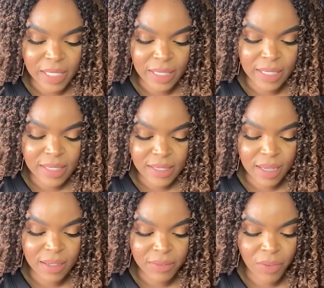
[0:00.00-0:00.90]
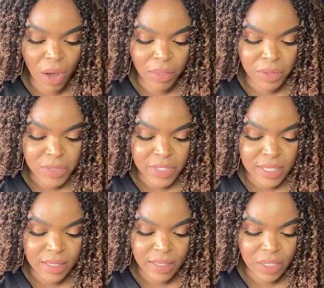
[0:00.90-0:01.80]
list of all those
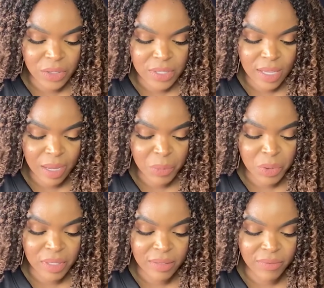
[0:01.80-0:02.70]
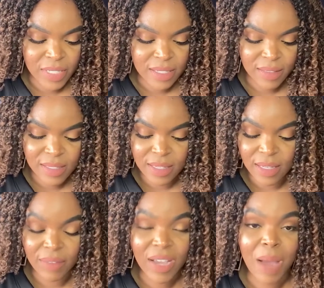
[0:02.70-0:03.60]
facilities, you can visit the
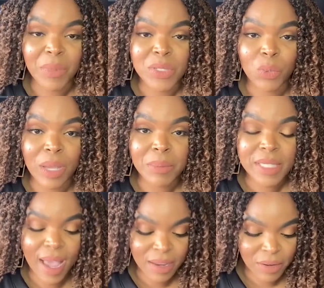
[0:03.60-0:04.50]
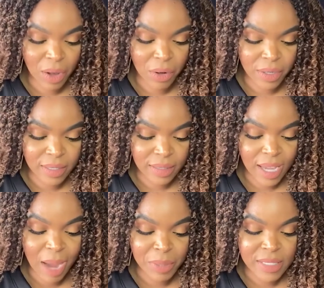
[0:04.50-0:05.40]
City of Compton's website on
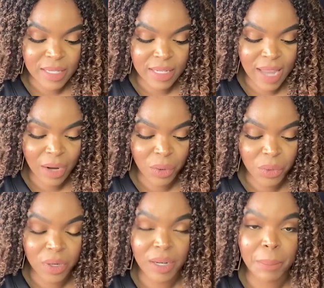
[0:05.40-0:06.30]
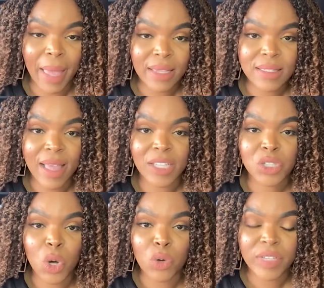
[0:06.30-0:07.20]

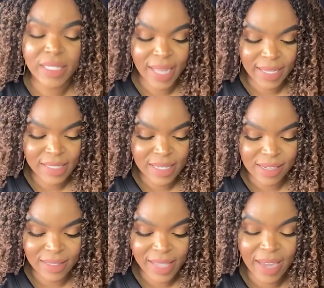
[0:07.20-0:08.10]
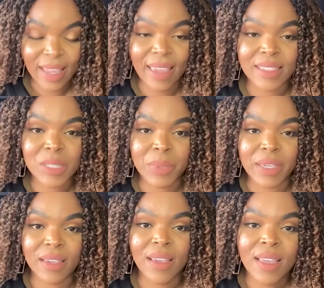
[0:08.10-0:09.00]
comptoncity.org/covid19.asb